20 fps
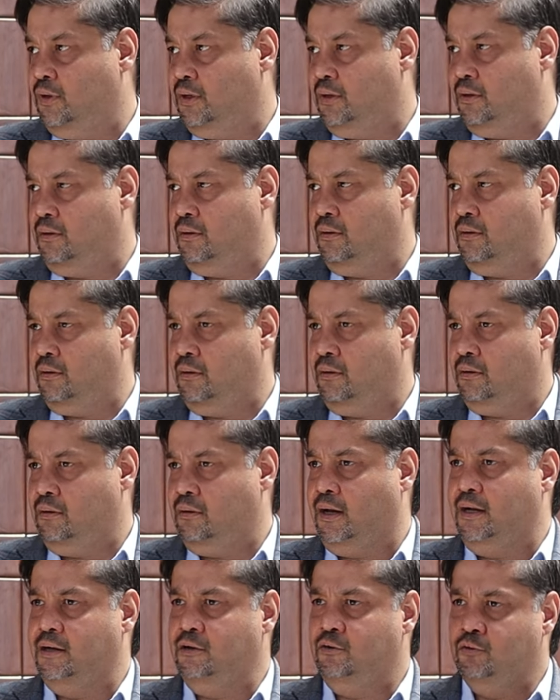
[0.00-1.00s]
But
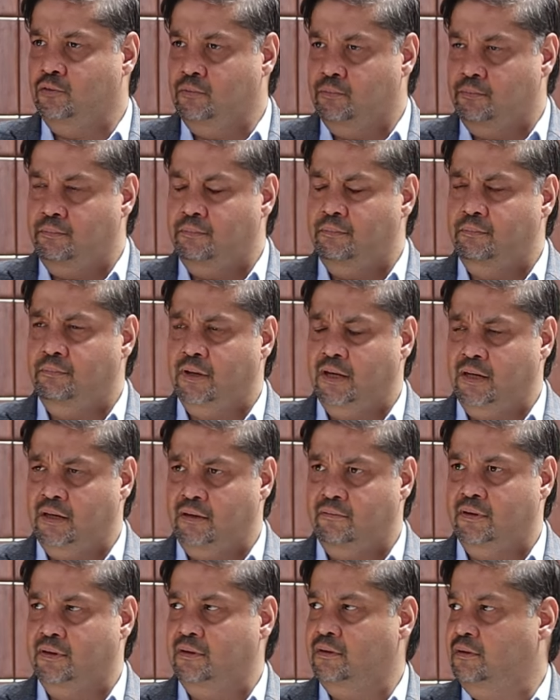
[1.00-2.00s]
I do
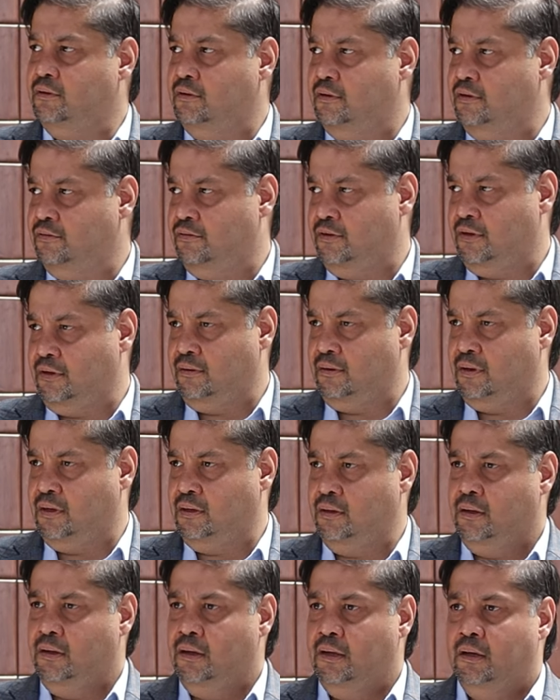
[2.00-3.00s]
believe in this thing that
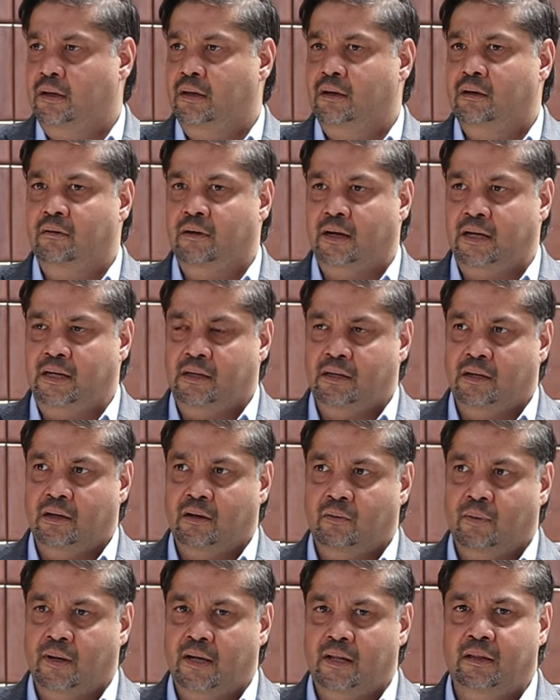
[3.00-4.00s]
right
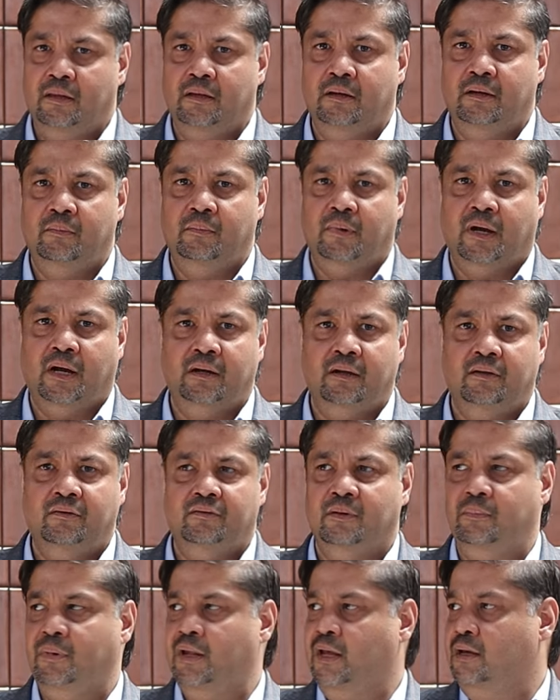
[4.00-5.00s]
now, while the demand and
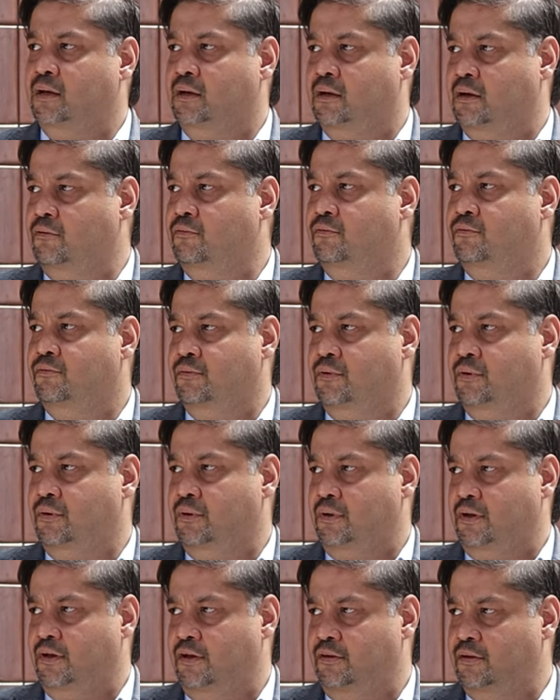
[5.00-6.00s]
supply curve
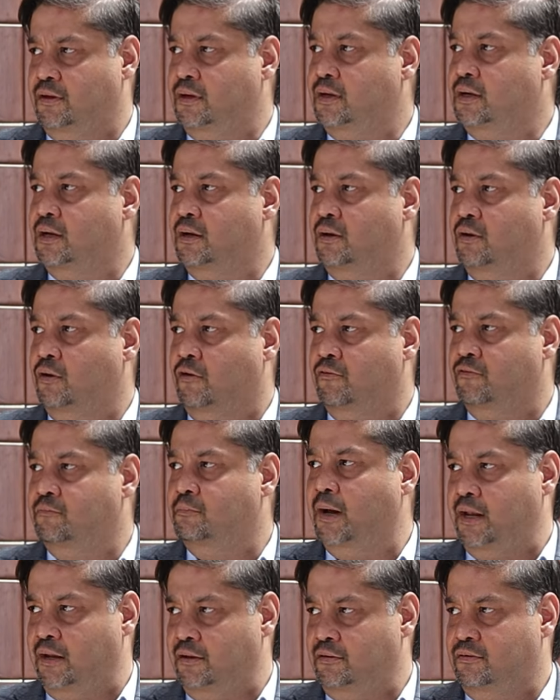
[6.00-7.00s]
is a little off
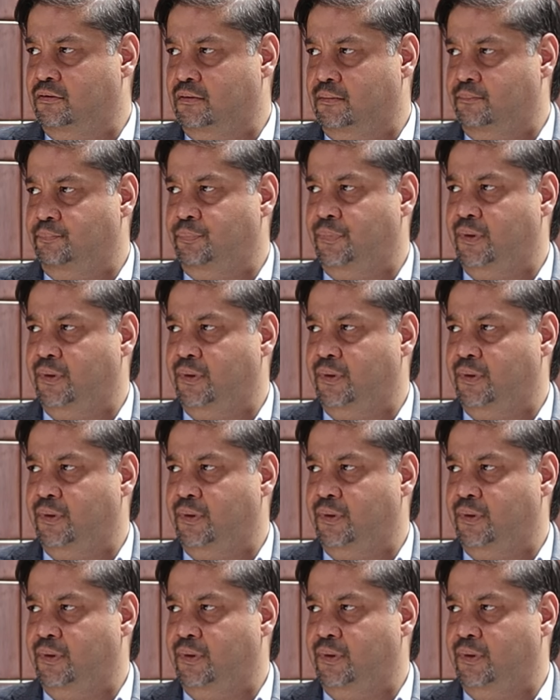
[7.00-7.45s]
balance,